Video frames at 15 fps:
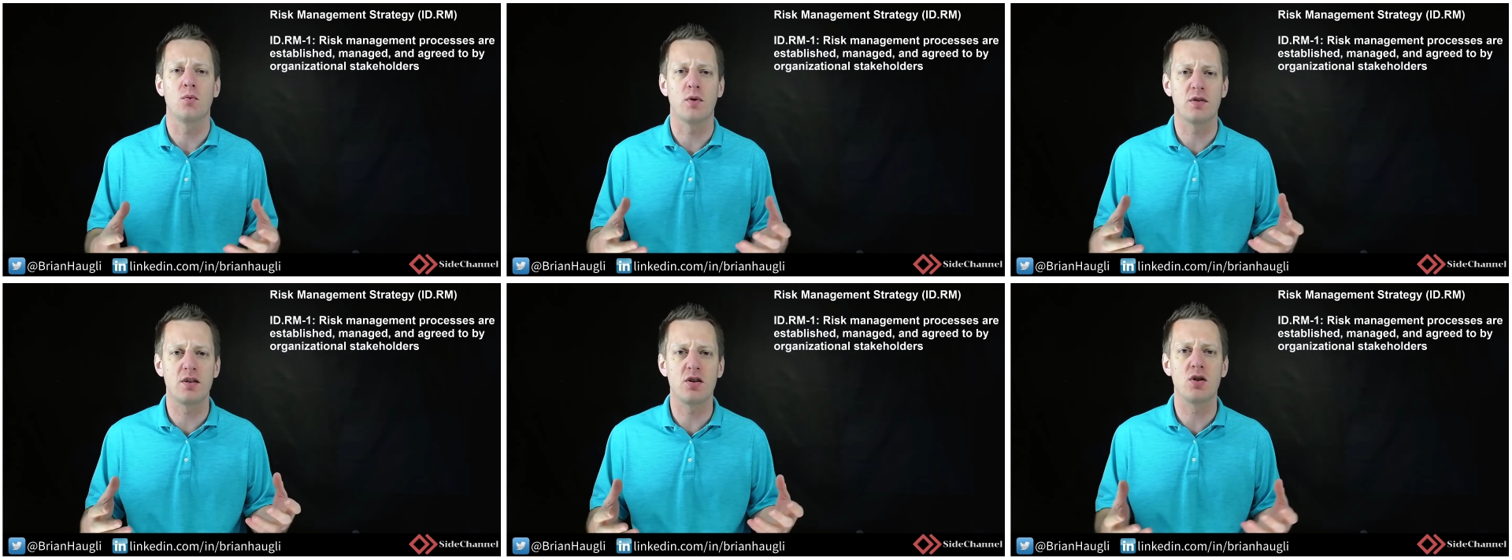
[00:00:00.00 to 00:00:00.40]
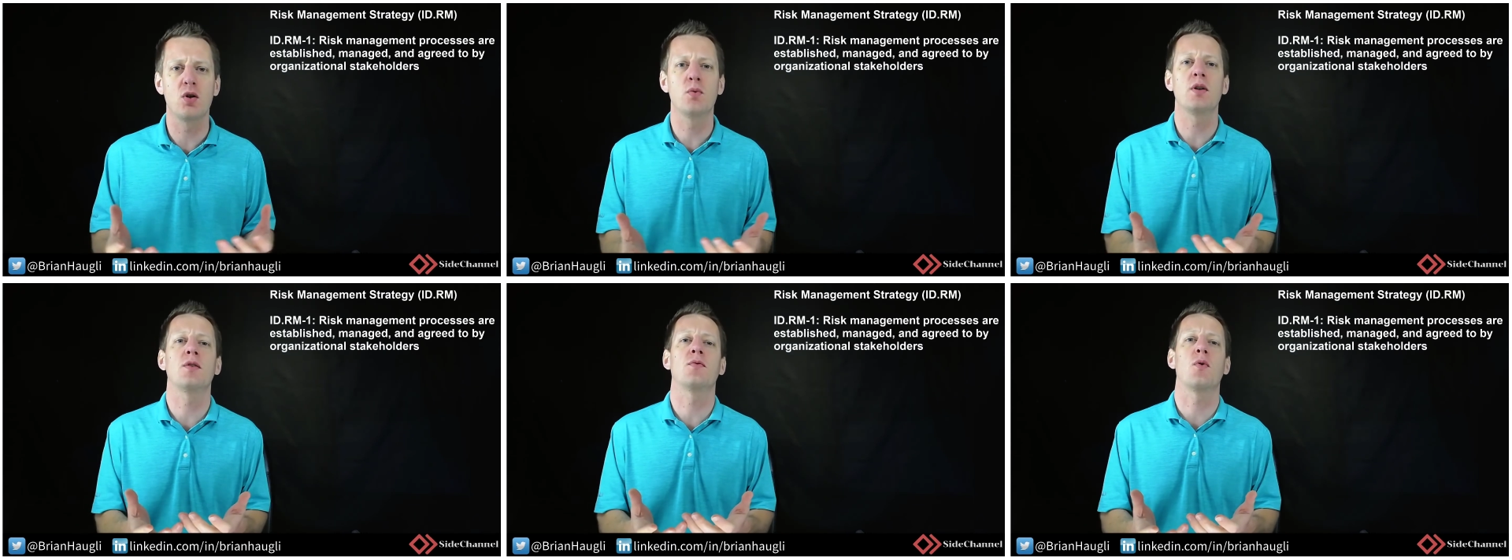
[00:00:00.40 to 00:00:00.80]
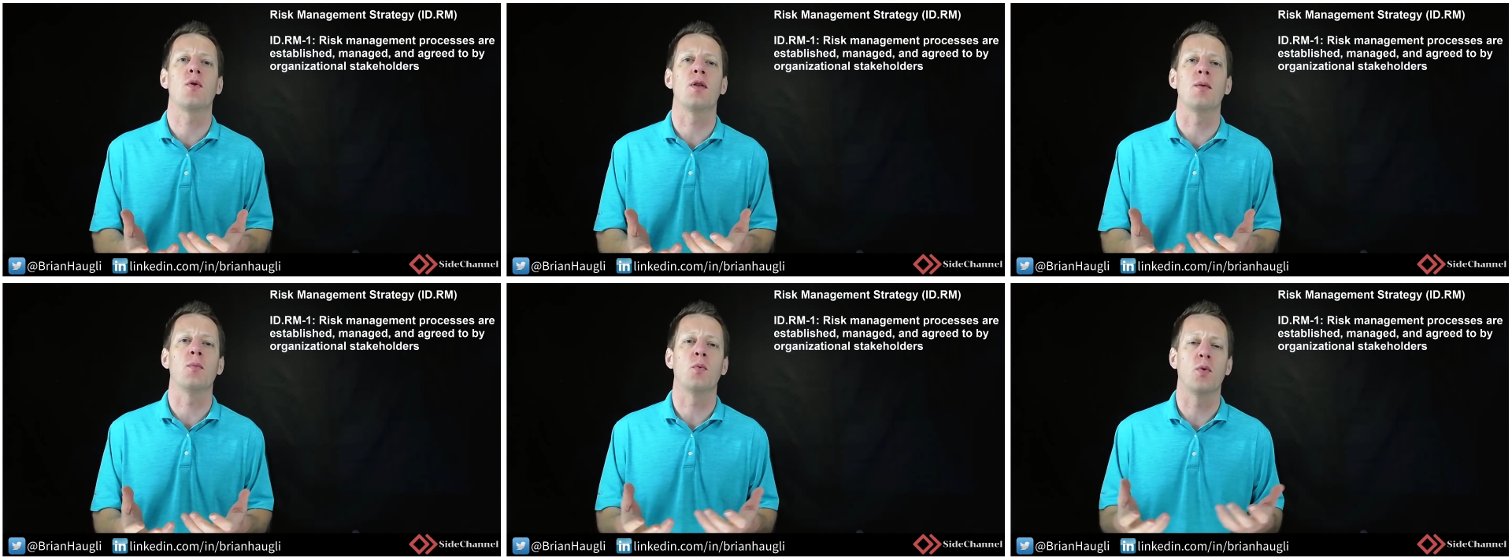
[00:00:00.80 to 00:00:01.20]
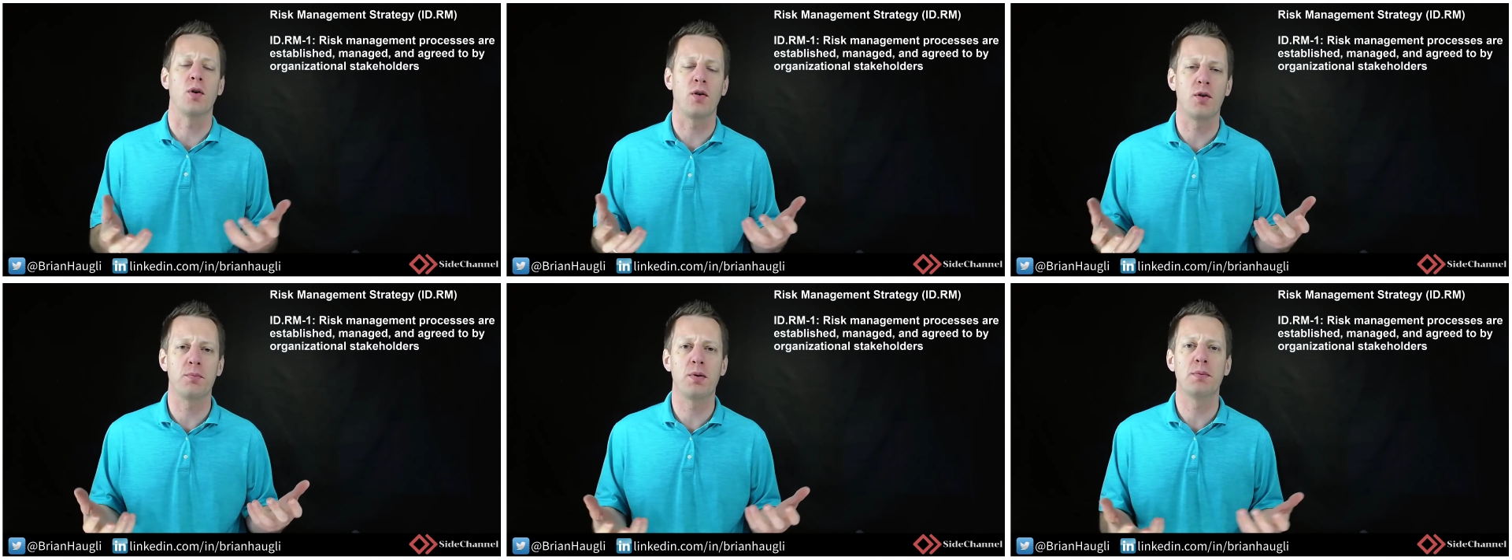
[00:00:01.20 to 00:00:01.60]
What is it doing for them? What
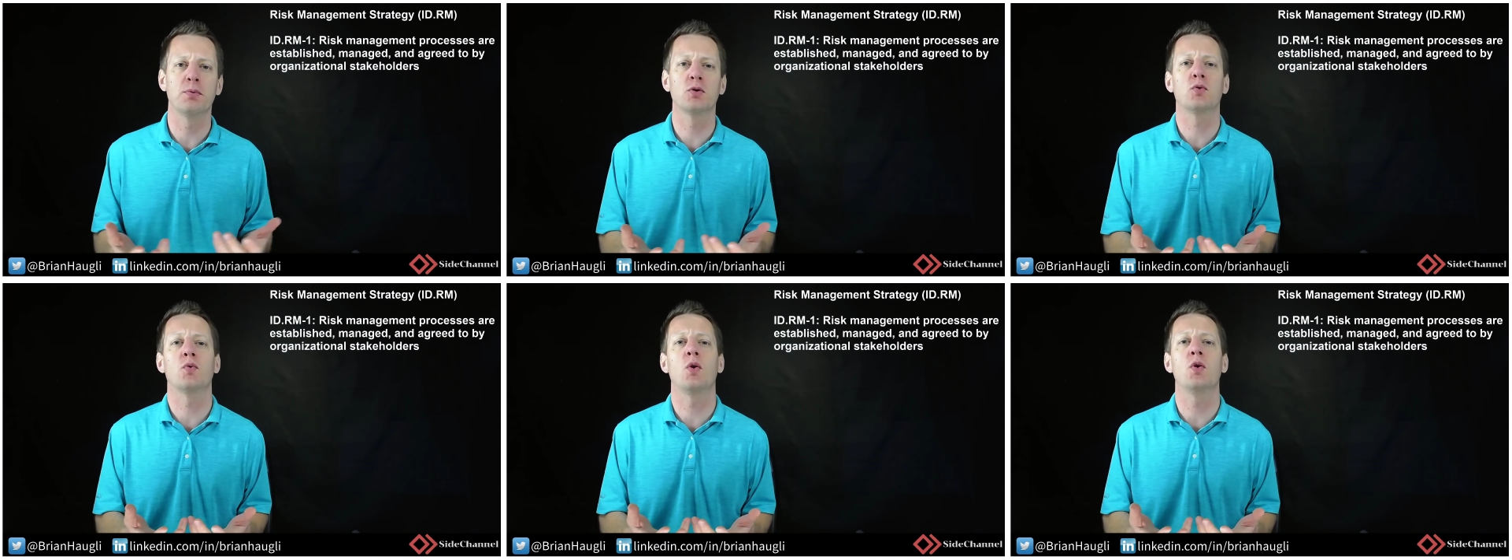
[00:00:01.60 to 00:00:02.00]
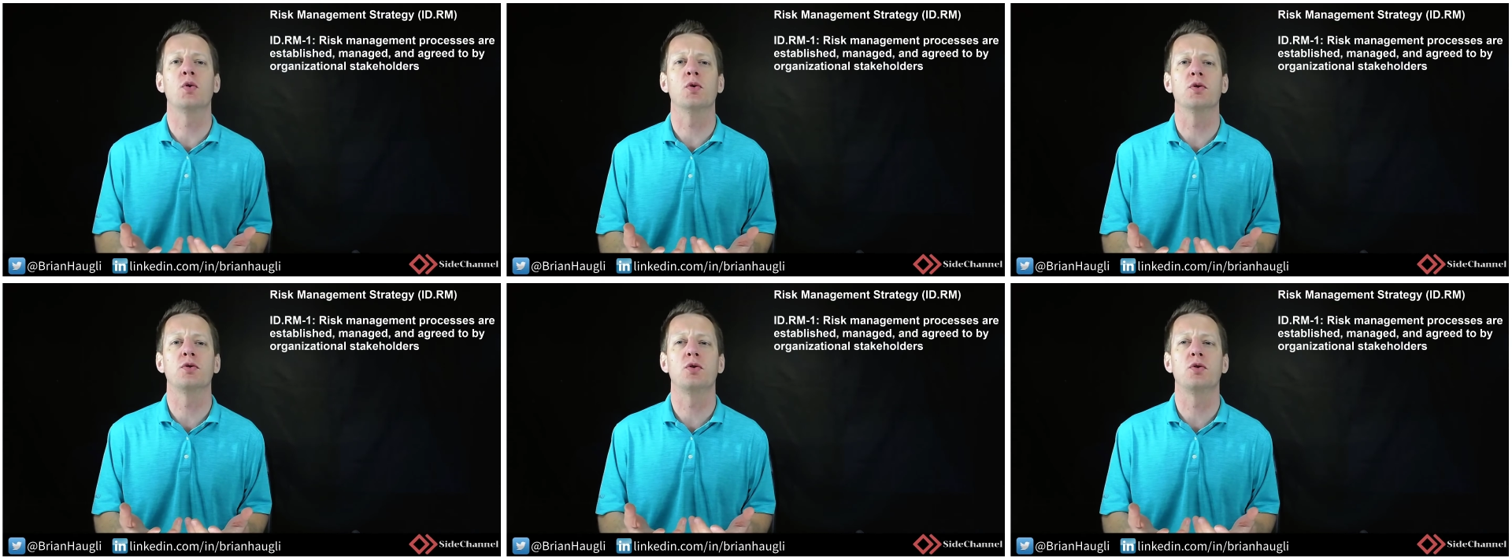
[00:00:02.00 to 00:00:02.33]
are other people's roles?